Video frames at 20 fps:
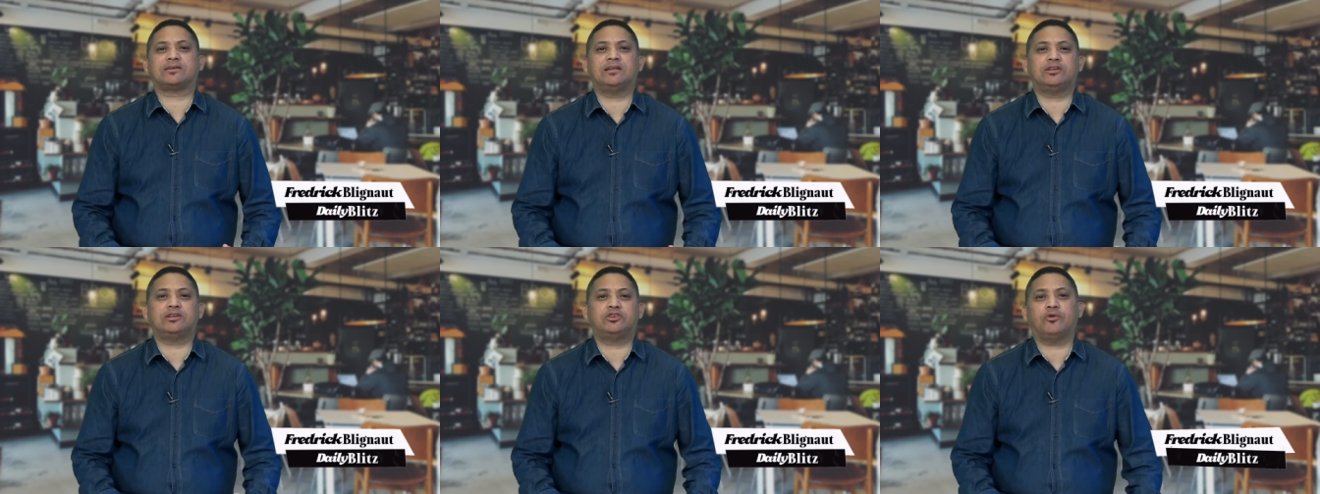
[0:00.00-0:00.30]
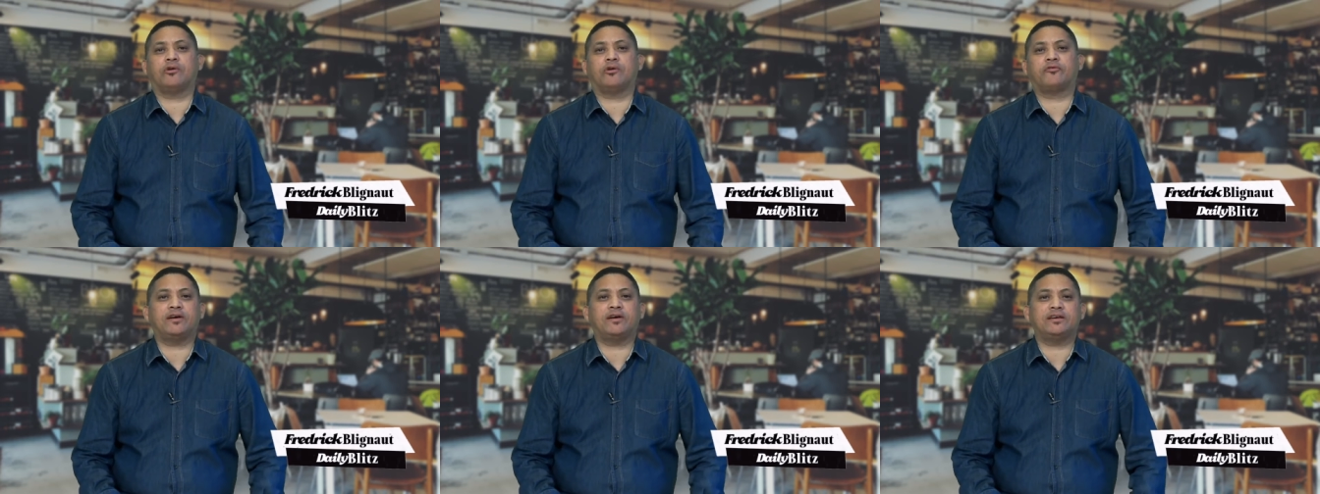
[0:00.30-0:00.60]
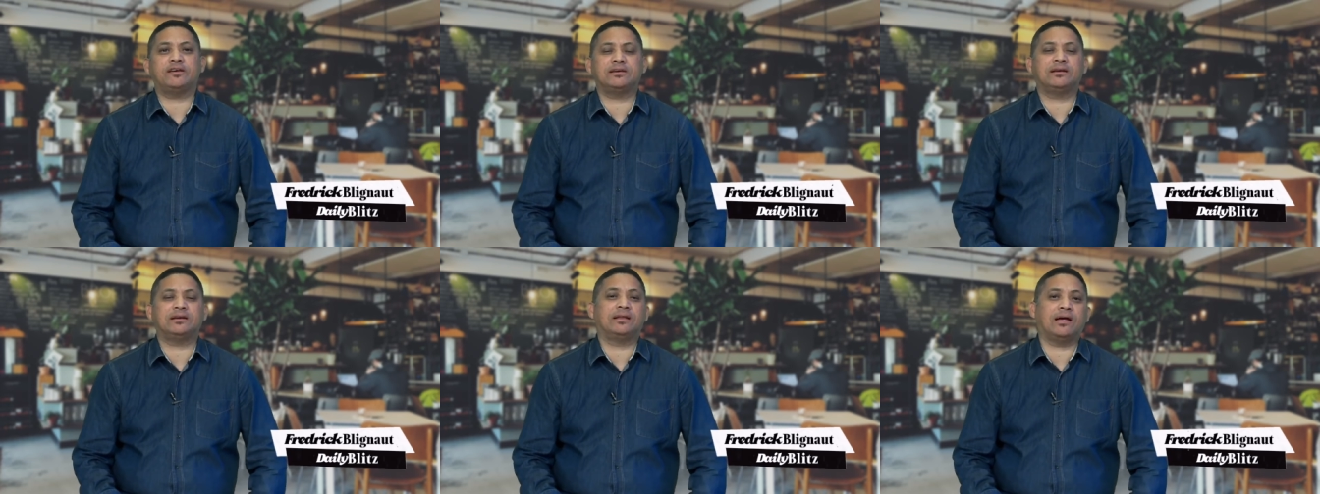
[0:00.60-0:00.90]
that you are
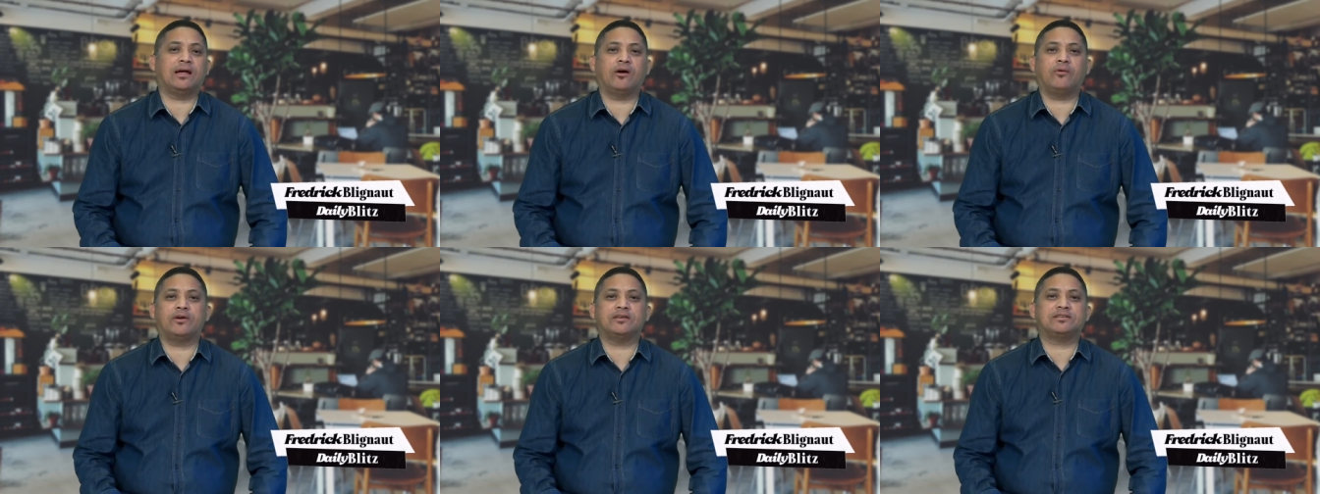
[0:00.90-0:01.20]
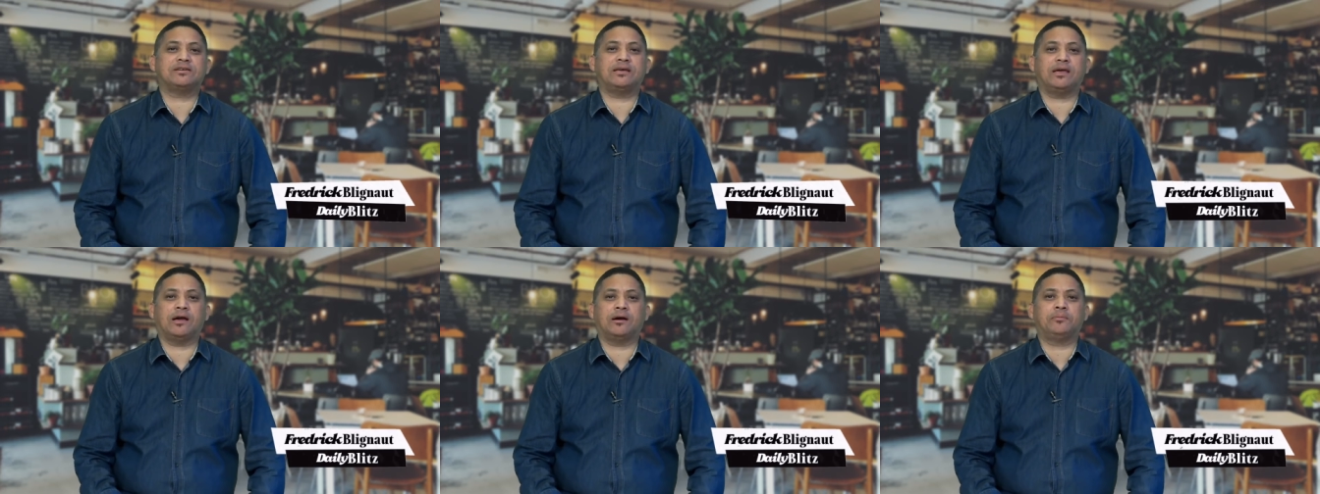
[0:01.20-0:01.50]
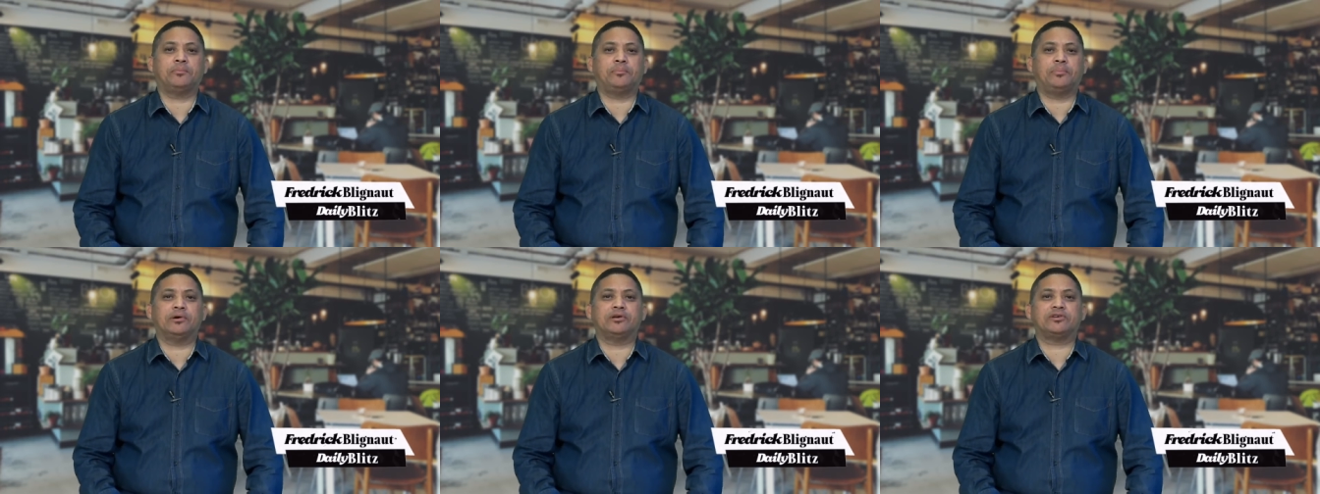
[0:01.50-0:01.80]
facing now as a
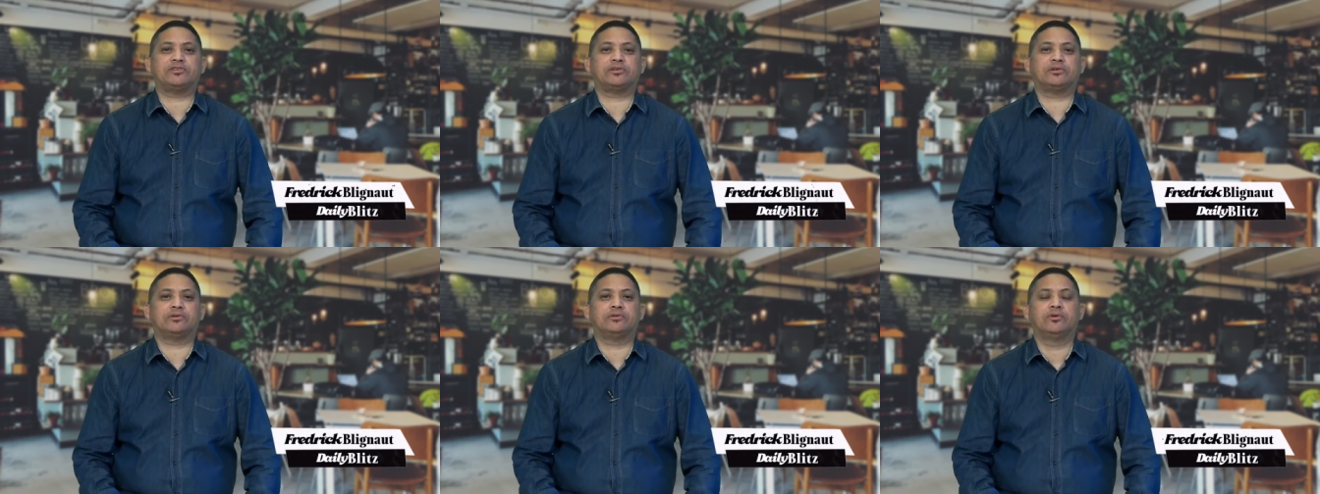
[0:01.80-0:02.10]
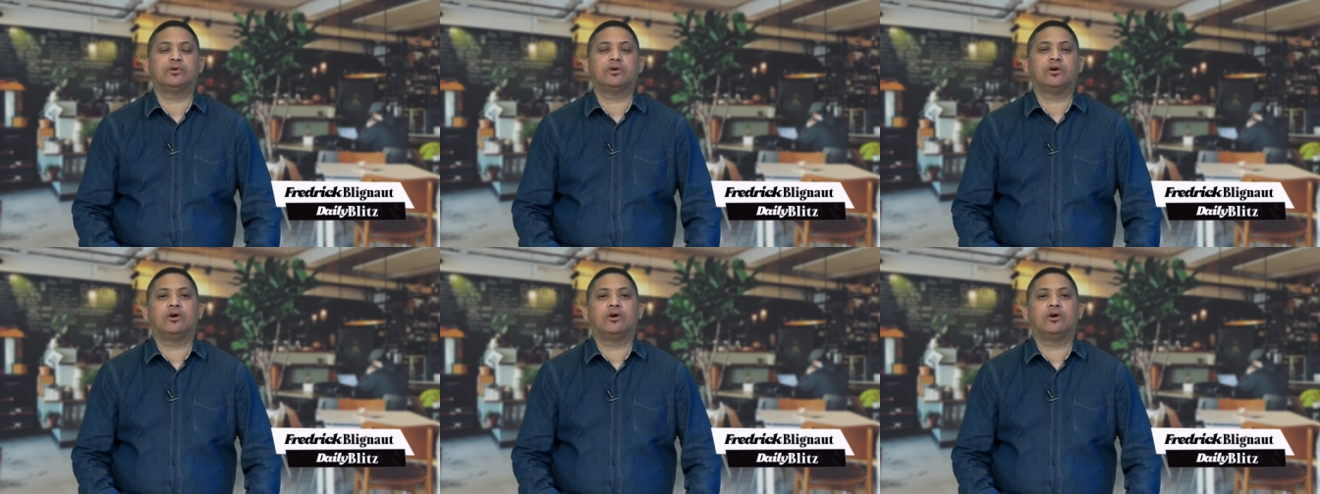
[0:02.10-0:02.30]
young person